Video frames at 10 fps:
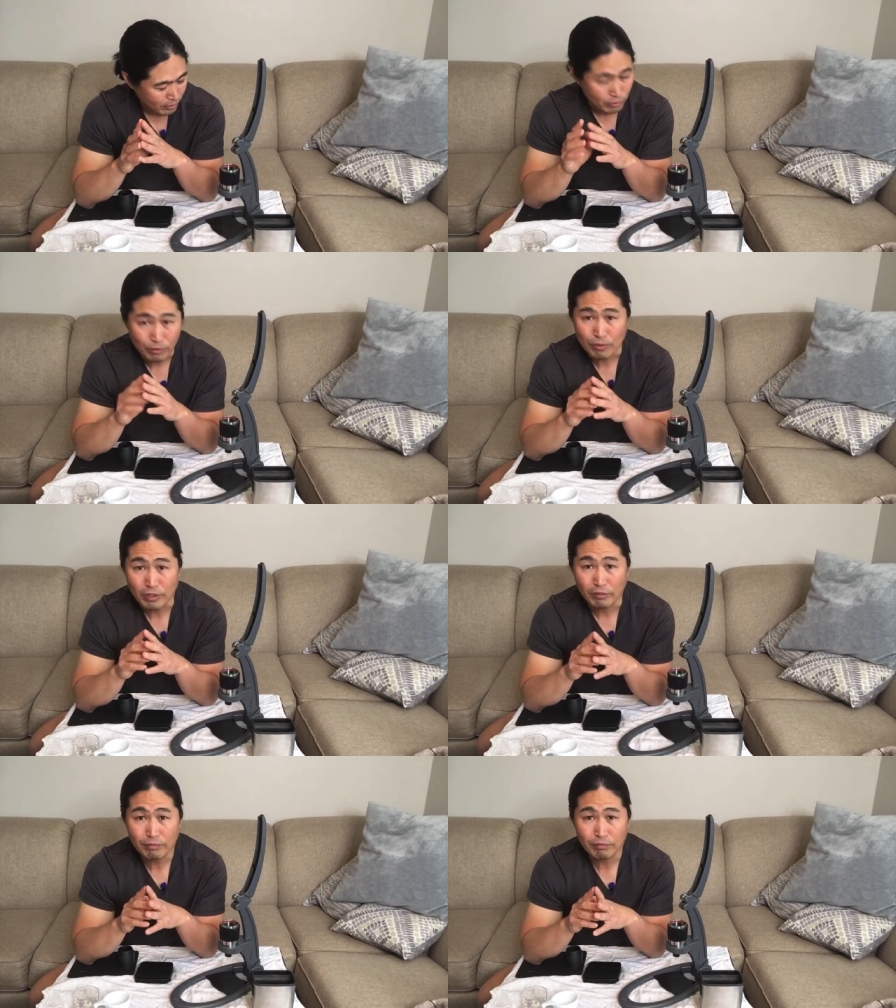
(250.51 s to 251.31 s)

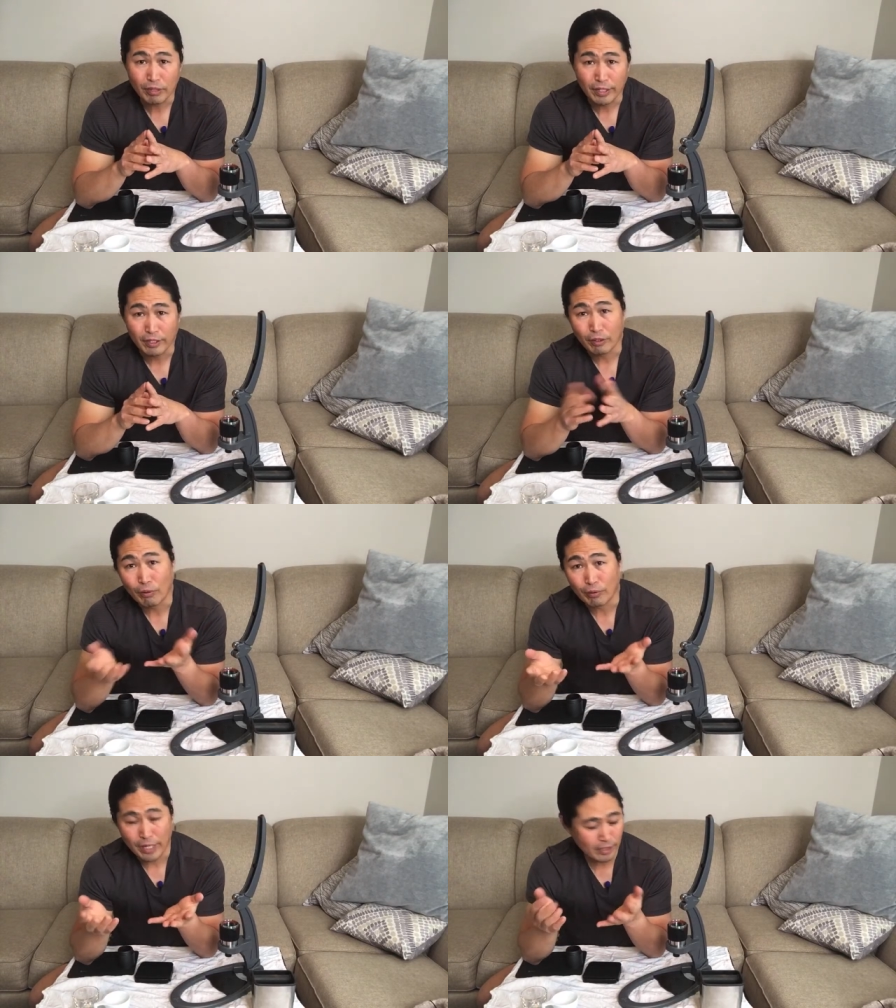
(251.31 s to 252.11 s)
using Flair
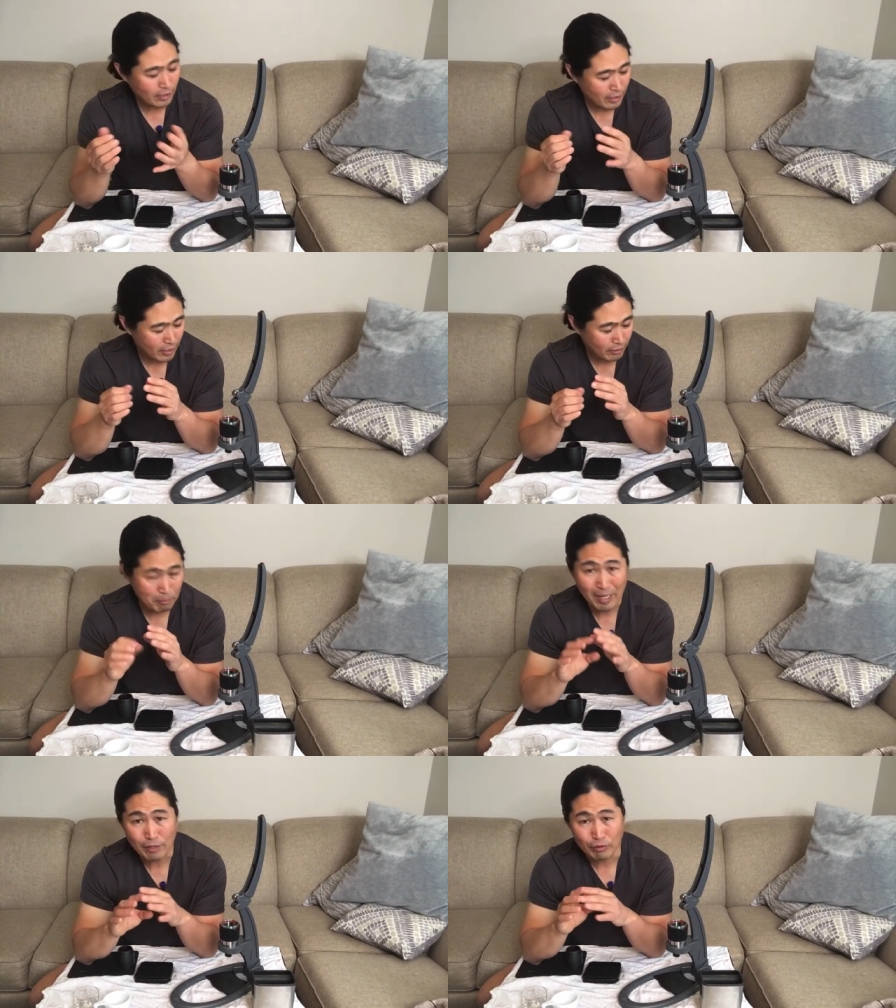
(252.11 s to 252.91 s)
or any kind of
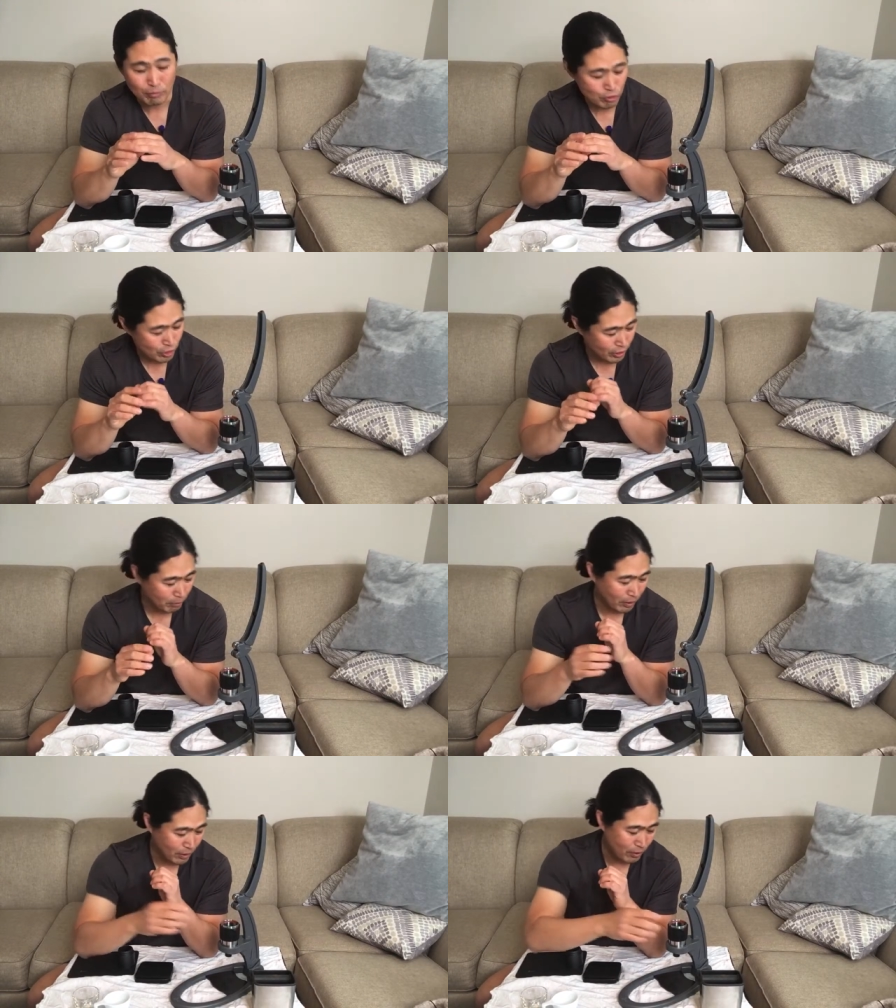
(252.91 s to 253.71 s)
manual machine,
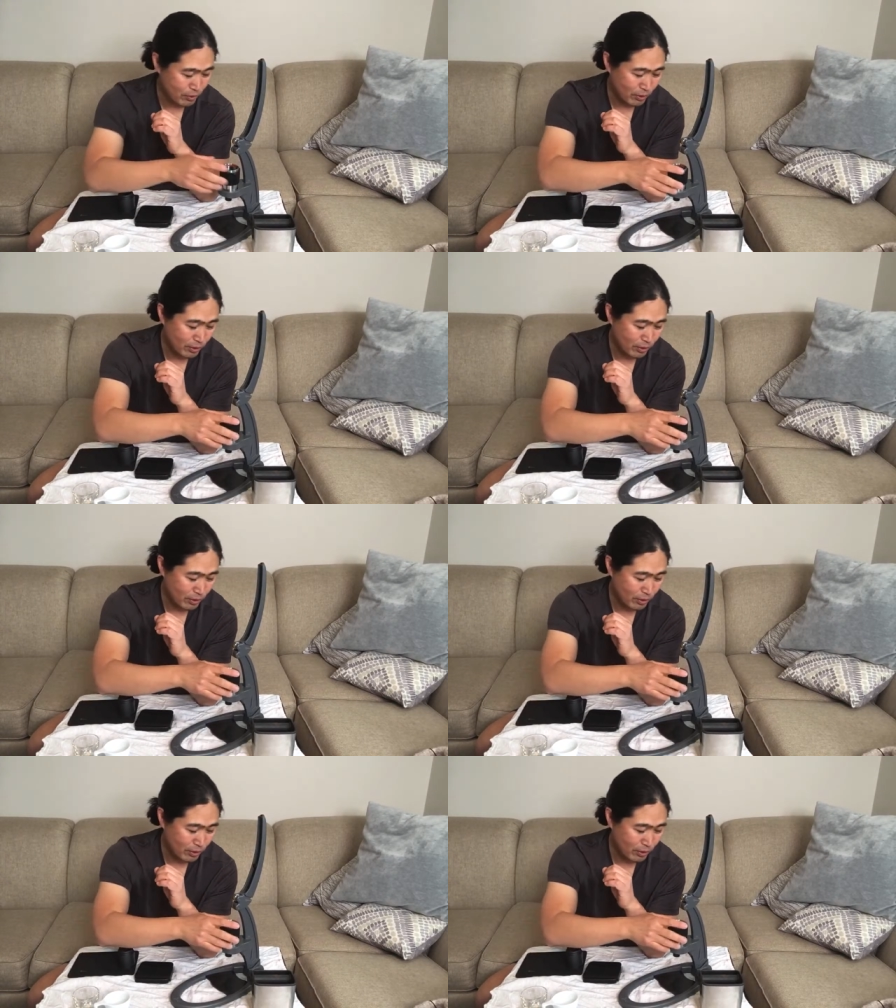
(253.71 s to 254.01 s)
because